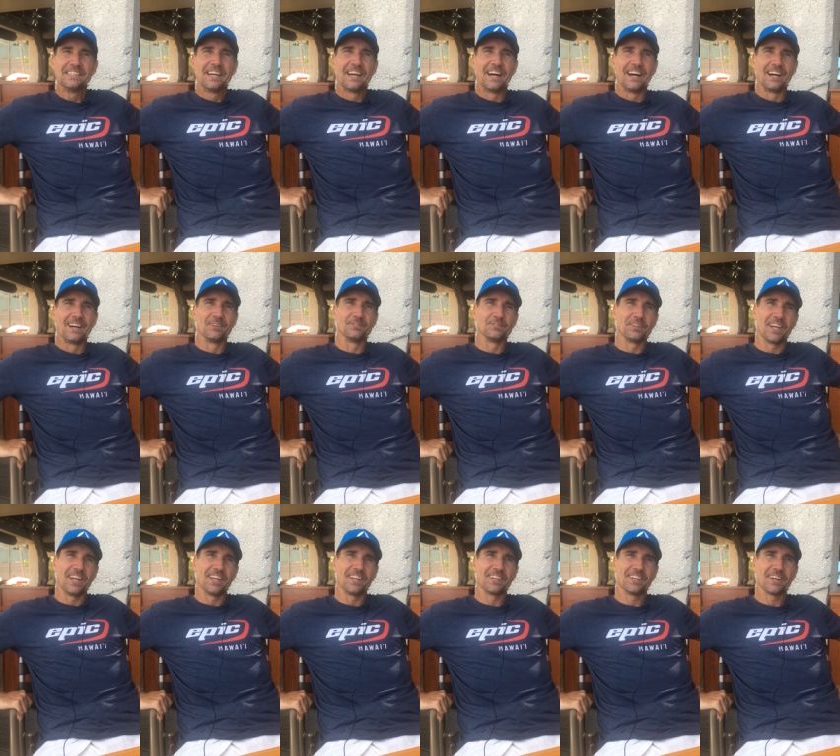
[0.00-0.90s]

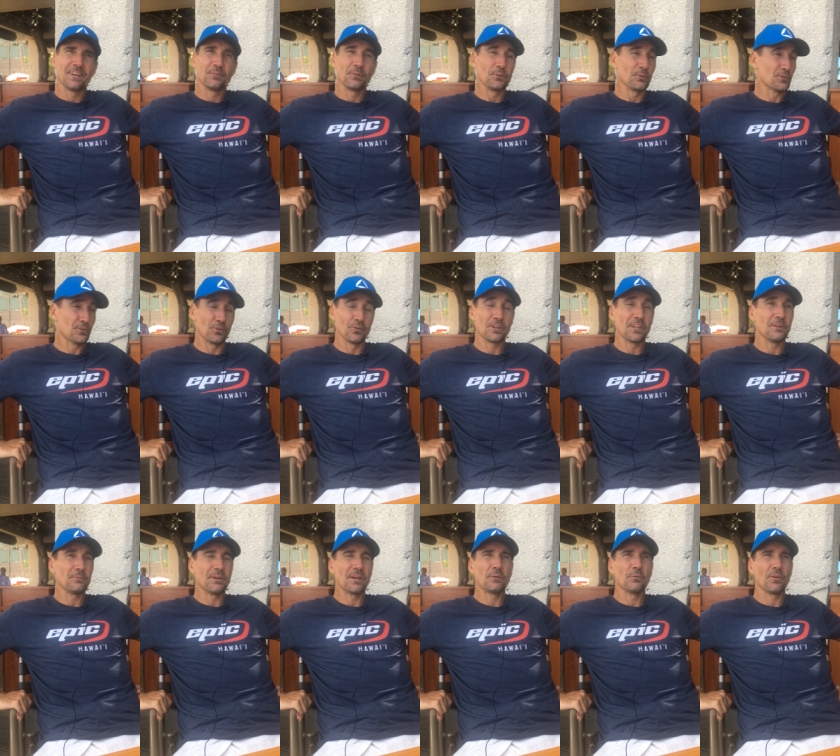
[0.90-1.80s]
We were
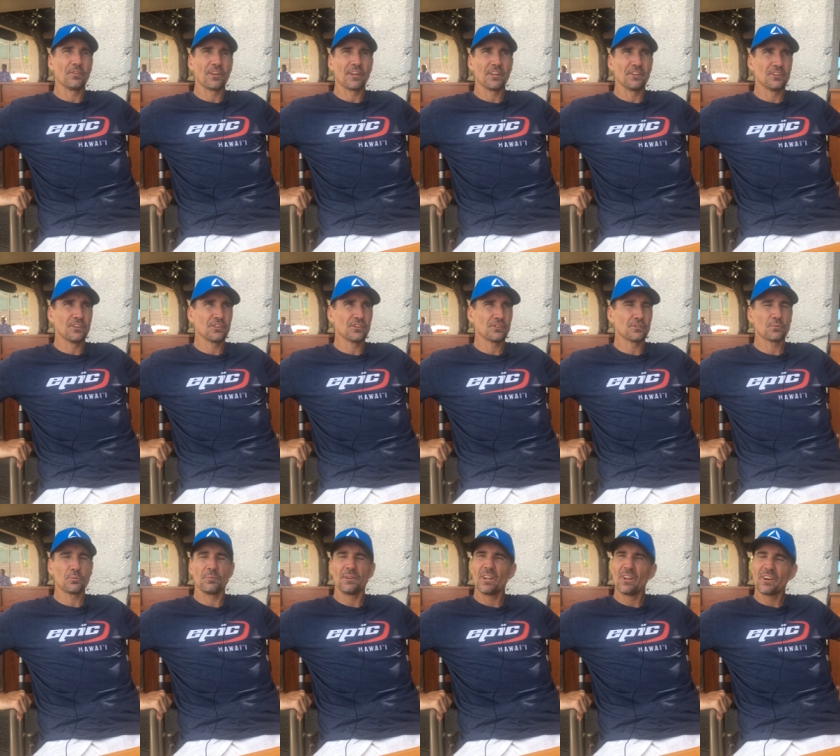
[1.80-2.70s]
talking about what the
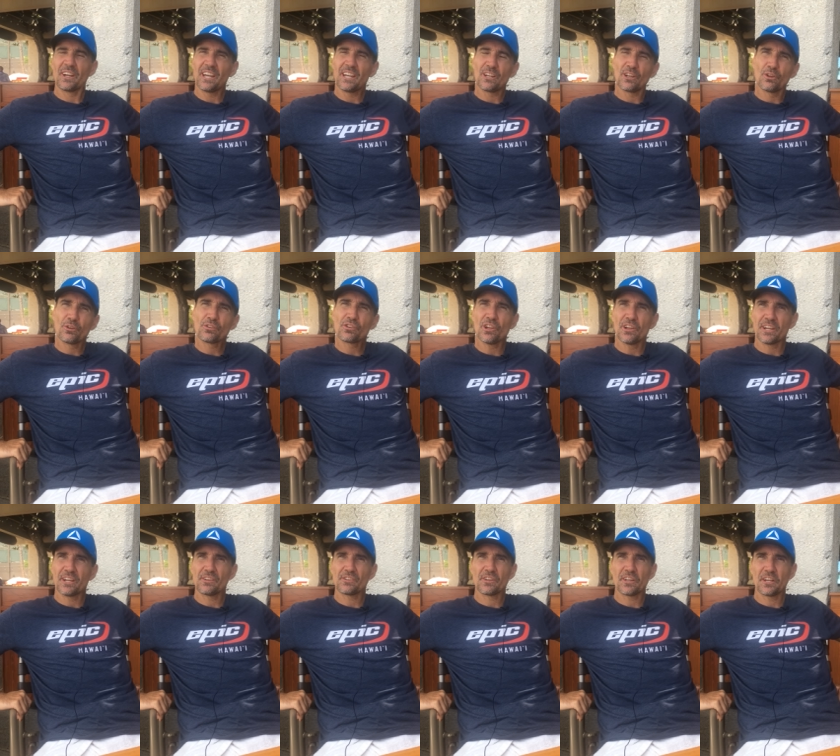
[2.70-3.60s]
conditions could be like. It looks
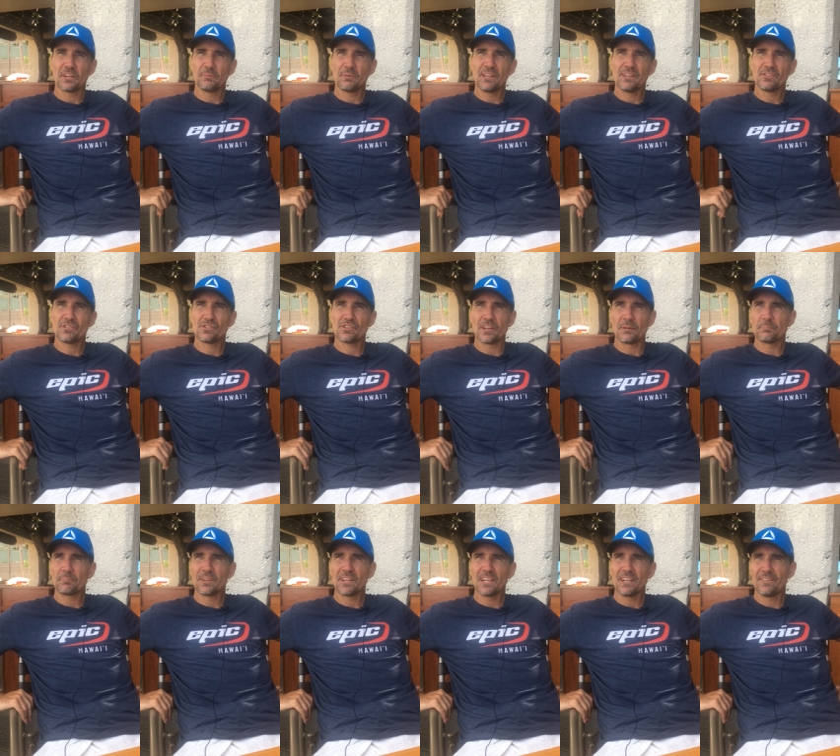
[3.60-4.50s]
like it's going to be
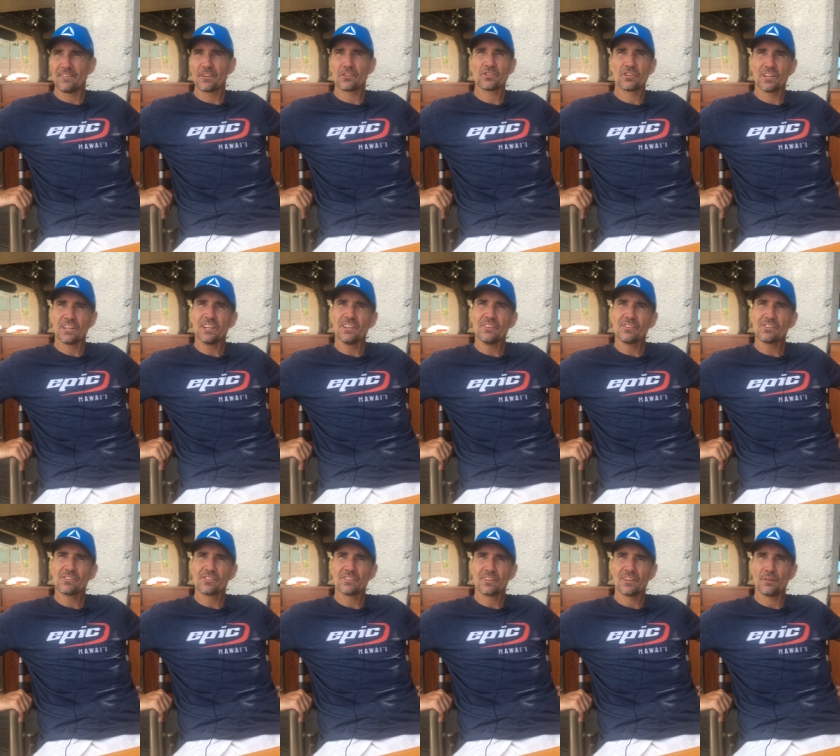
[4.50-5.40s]
something in the
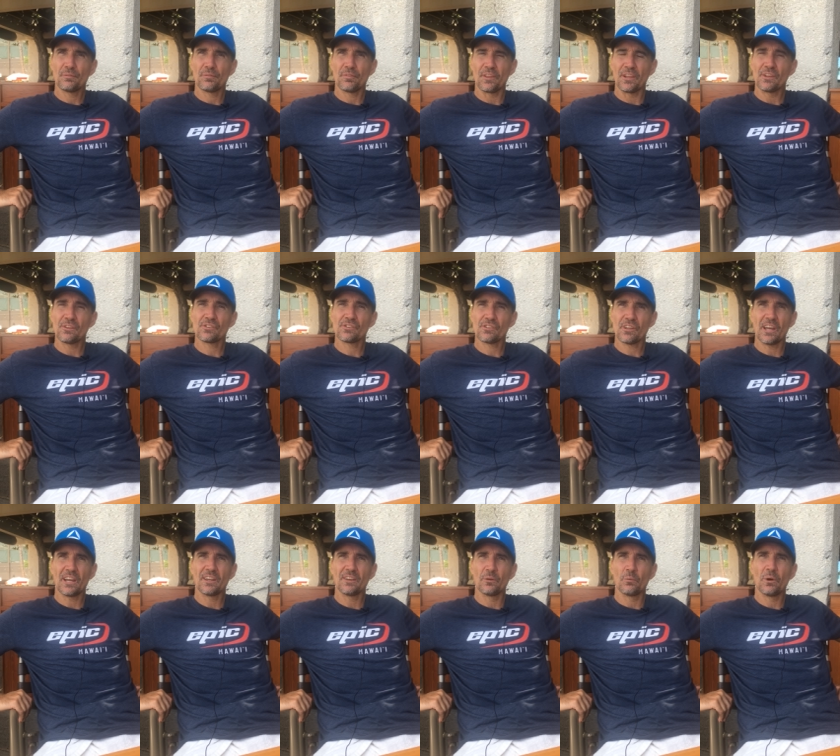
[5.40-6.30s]
teens if things
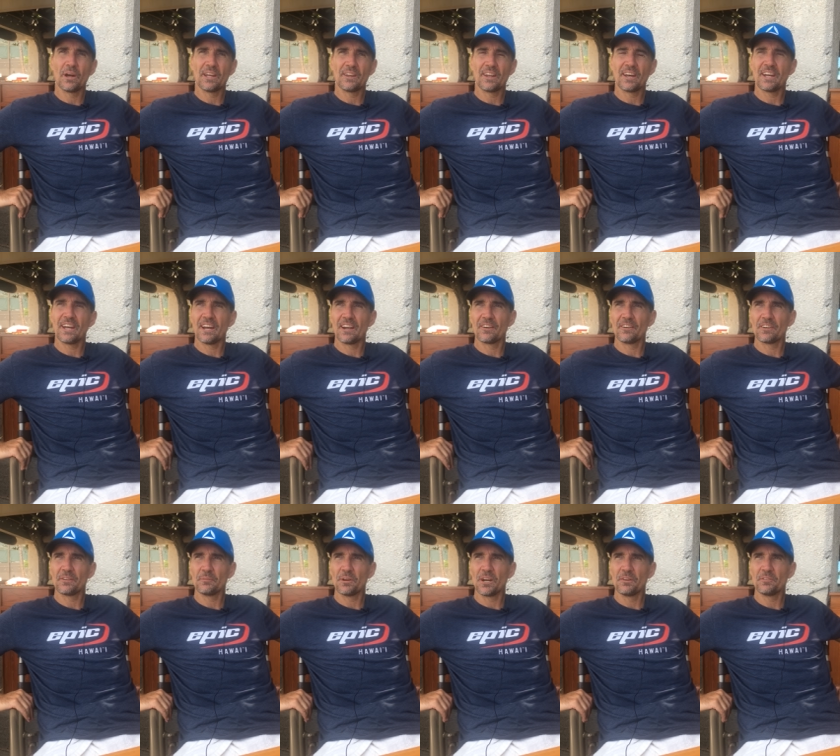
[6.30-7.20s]
stay the way they are
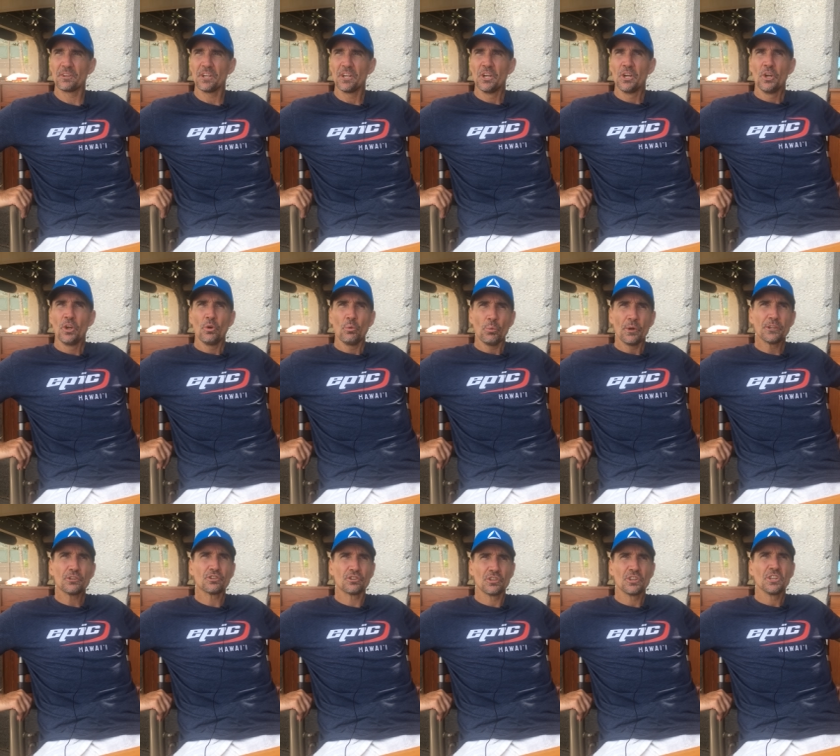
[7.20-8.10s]
at the moment,
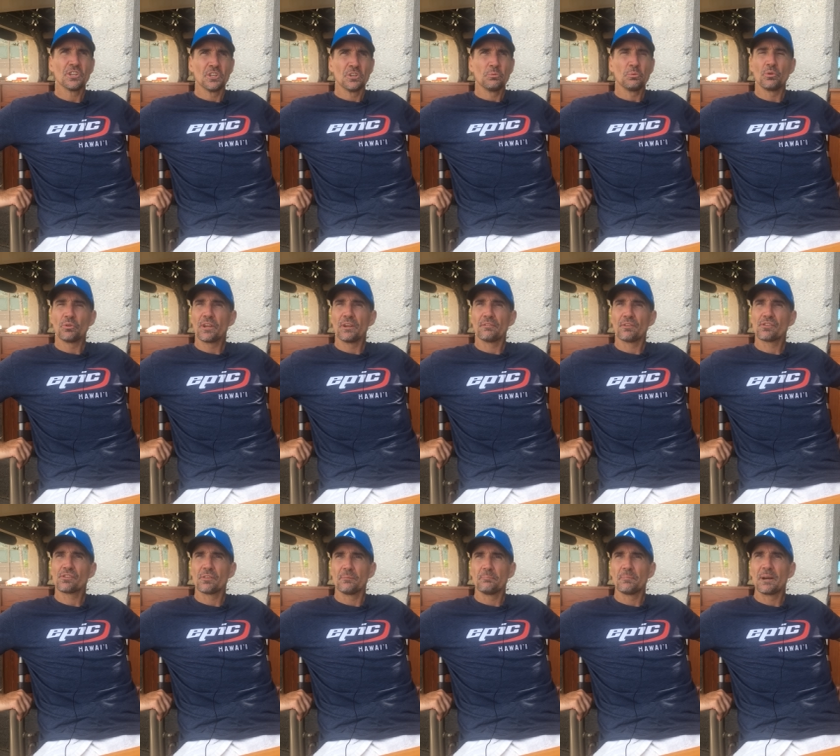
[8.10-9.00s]
which will give
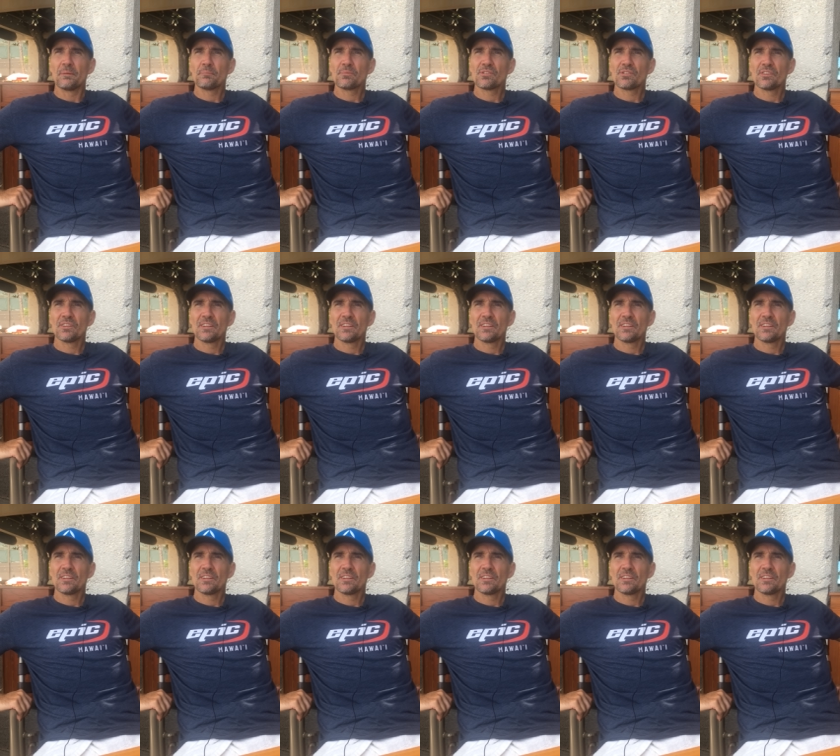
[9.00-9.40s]
us some bumps.